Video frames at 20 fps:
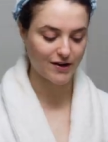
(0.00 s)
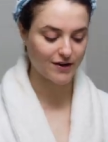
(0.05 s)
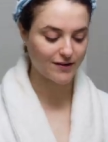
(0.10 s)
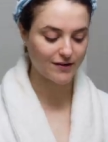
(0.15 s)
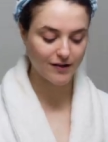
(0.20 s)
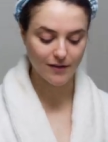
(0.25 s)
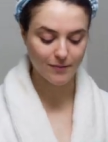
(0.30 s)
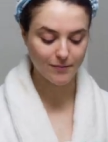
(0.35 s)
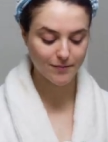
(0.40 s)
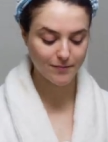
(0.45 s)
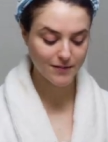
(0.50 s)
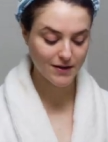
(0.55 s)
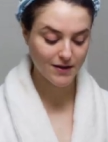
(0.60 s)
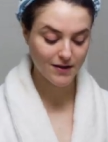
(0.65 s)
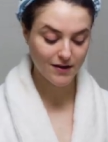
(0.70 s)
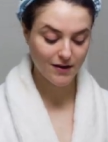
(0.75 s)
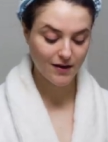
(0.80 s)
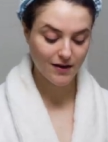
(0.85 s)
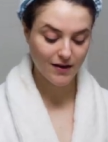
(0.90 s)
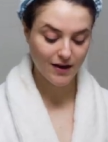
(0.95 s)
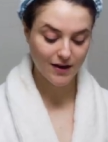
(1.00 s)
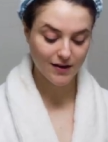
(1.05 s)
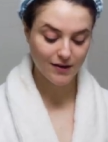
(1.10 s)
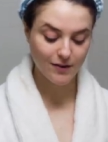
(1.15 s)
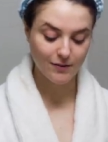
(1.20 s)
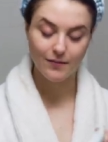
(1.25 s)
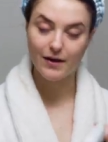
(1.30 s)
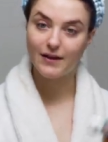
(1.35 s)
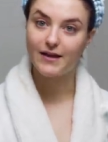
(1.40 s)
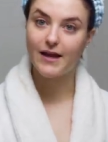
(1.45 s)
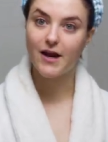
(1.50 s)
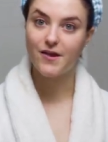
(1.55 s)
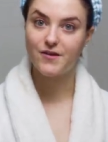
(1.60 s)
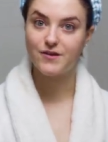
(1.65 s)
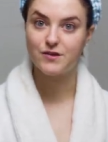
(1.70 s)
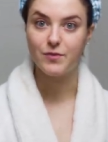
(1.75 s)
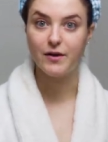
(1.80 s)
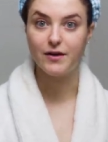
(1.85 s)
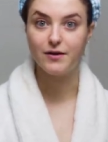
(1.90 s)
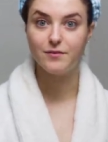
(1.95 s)
it, and I don't know, I like
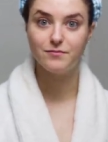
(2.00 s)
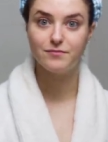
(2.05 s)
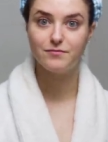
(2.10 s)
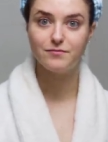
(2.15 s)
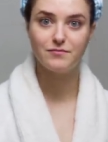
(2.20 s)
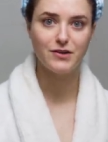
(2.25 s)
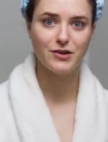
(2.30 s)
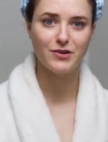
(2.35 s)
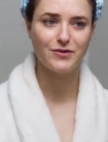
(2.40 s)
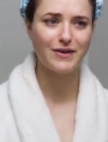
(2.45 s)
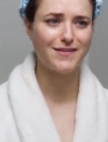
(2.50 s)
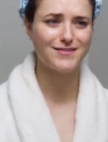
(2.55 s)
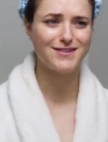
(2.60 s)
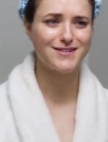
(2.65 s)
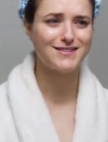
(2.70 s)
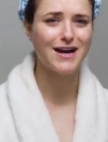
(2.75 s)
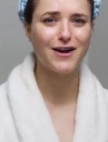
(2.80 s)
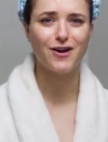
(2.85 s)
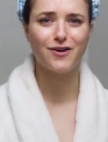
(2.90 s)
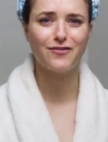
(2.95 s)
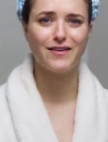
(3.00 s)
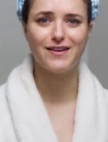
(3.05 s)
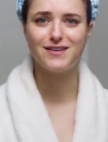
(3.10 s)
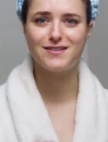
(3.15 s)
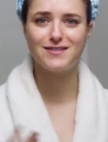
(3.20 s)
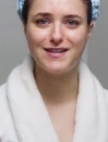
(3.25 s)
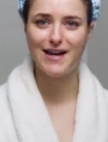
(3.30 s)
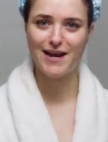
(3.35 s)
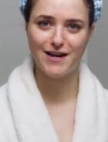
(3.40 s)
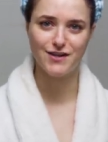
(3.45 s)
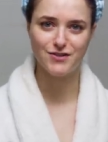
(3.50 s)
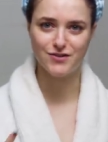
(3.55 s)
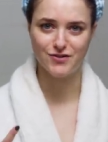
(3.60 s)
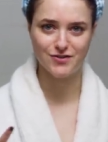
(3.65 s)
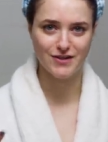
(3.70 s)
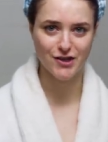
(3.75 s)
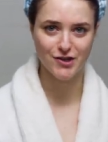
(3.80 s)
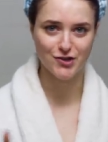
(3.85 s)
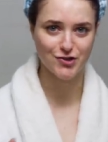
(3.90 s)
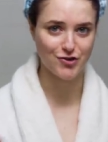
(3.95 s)
this one. You don't have to sacrifice taste or
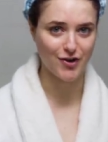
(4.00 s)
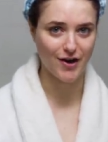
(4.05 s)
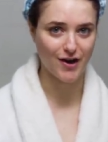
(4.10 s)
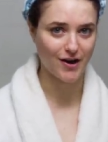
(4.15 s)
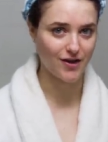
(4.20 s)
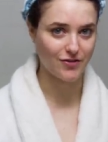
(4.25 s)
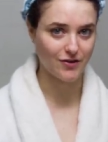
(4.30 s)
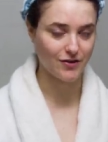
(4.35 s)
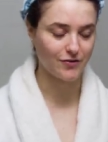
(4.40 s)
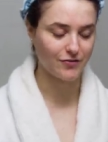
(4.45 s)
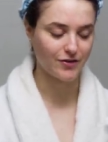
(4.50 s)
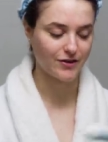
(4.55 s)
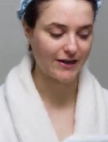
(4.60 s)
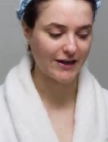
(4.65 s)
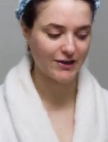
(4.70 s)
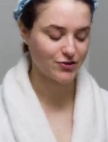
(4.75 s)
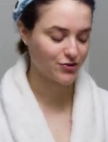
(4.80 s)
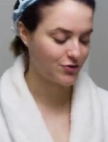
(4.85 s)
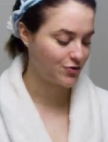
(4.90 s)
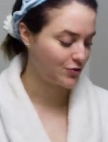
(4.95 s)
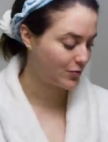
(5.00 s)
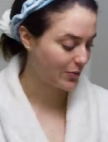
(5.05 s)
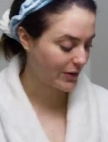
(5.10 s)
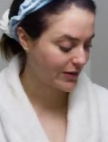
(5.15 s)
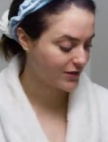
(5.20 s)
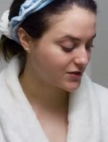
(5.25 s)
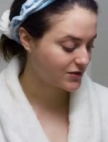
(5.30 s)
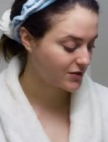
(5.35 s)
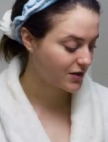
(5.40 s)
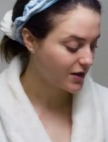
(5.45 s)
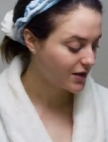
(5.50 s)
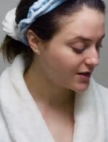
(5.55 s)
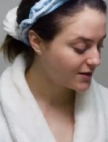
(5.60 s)
texture or anything for a natural toothpaste.